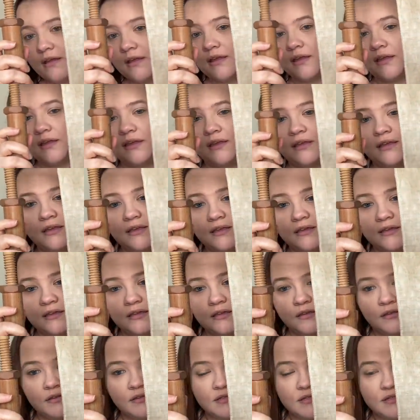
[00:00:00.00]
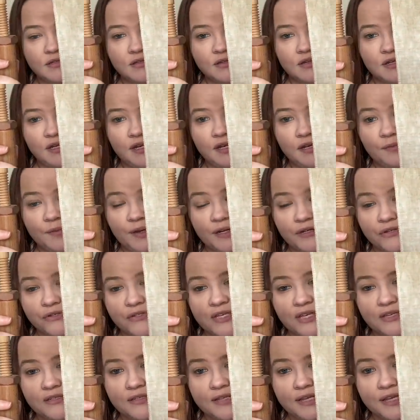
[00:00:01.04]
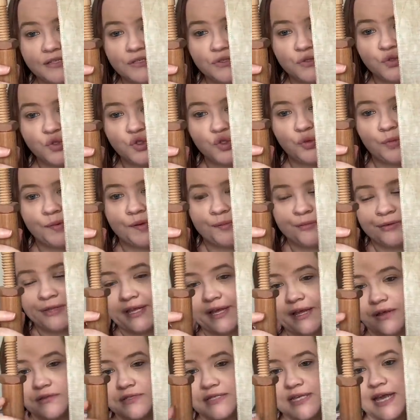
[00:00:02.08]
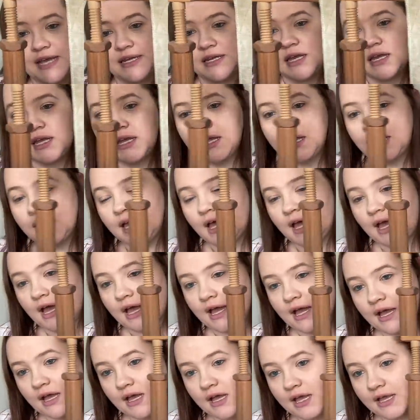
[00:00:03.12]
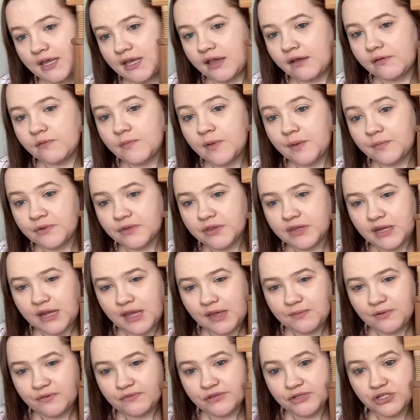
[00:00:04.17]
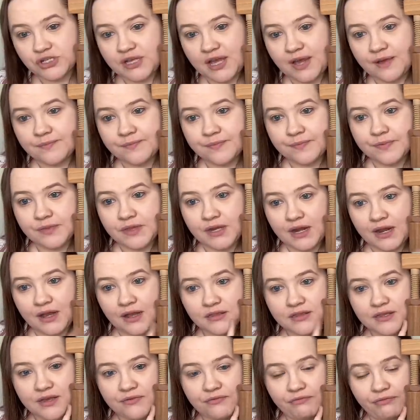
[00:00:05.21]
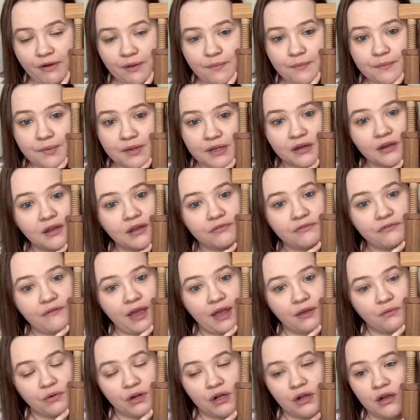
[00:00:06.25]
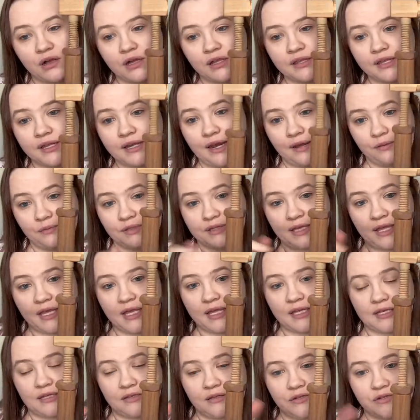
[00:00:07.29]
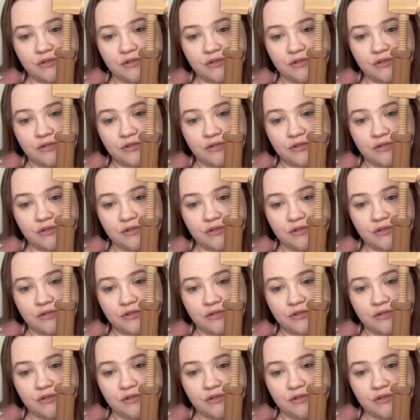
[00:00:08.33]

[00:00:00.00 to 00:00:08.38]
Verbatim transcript: And the needle minder says, it's too peoply outside. Uh, I can't remember the name of the shop that I got that from, but if I recall it, I will link it in the